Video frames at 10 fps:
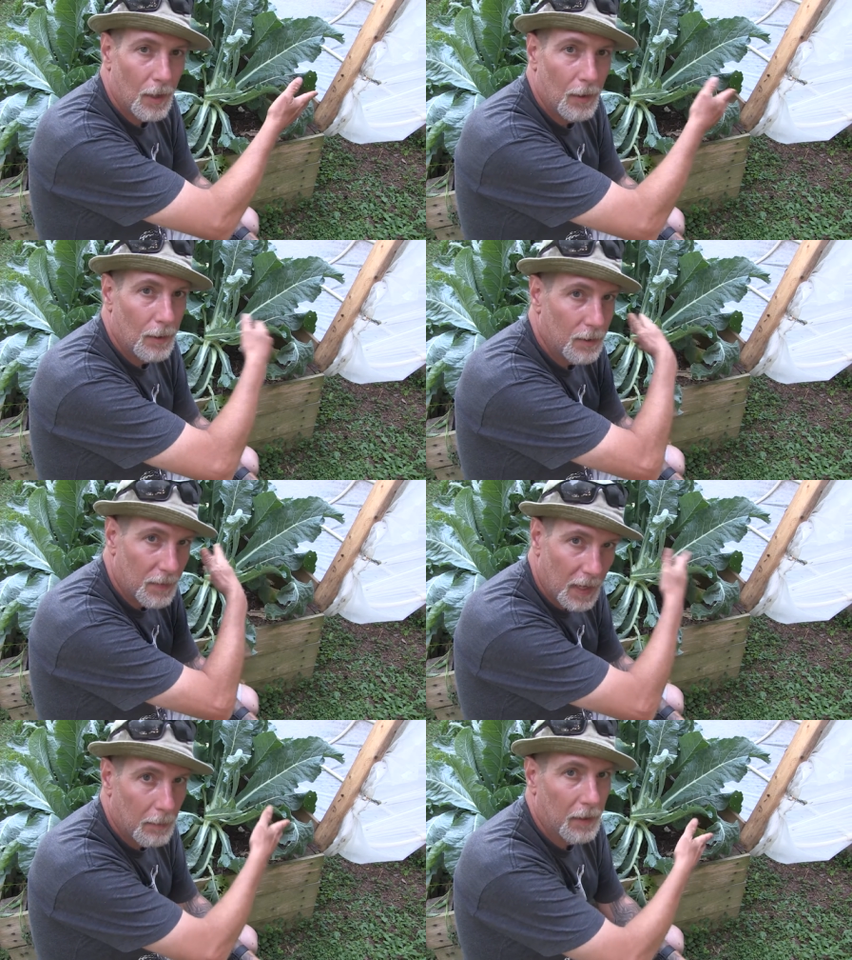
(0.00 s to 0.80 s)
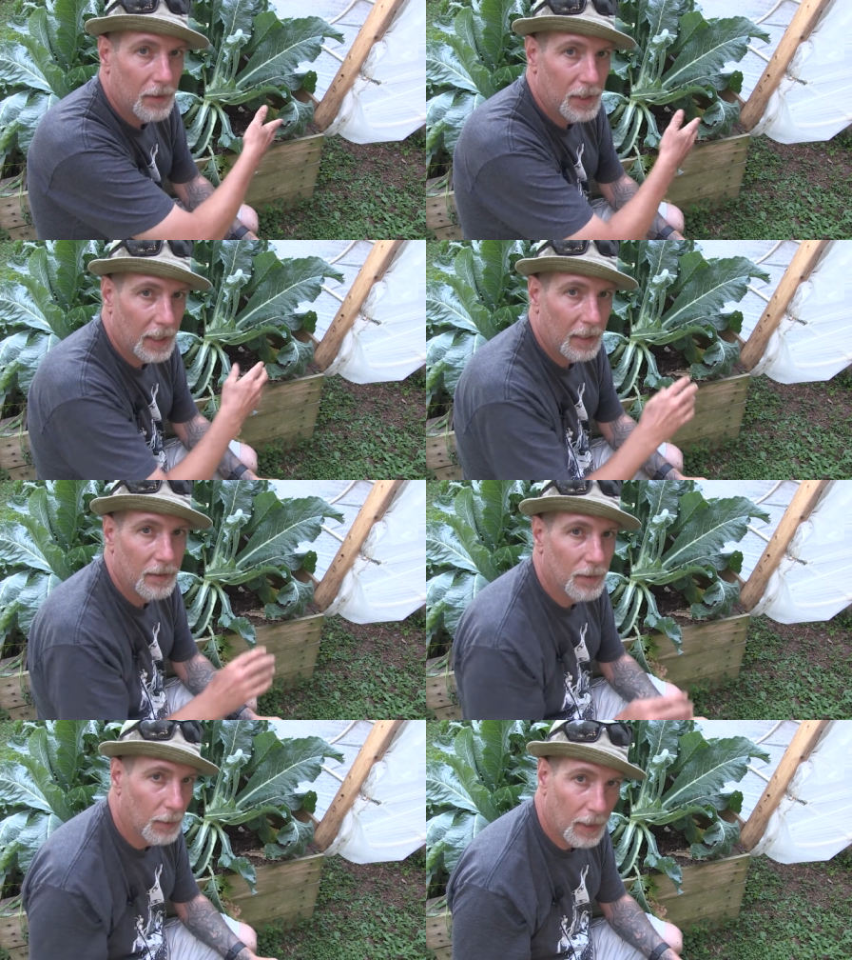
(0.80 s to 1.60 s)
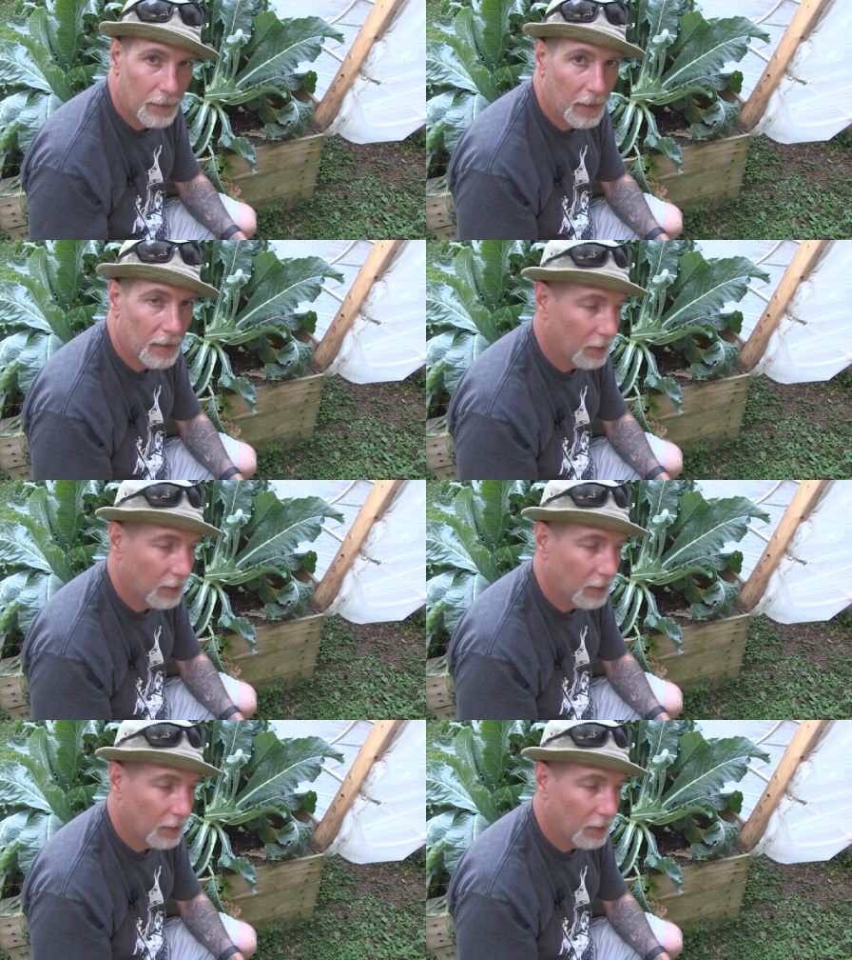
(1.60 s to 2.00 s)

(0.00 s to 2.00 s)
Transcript: those, feed them to the chickens, whatever it is